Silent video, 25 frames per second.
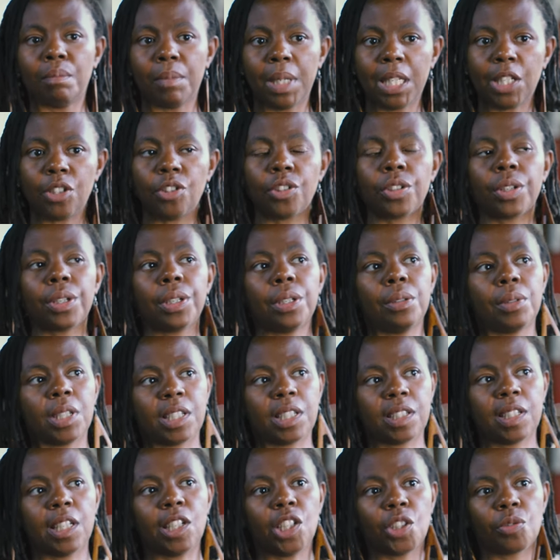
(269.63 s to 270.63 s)
Me Too,
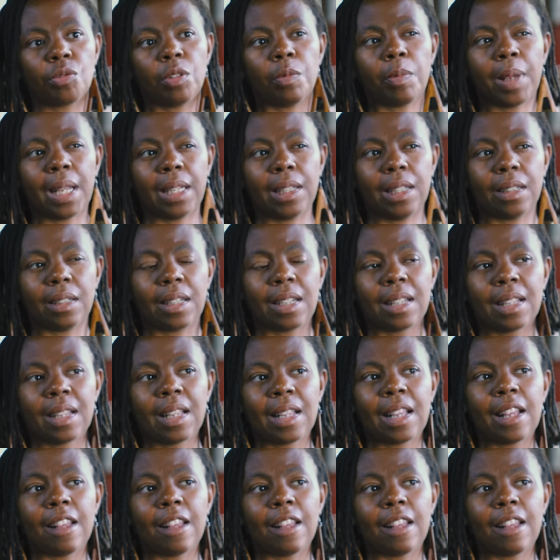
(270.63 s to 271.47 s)
Extinction Rebellion,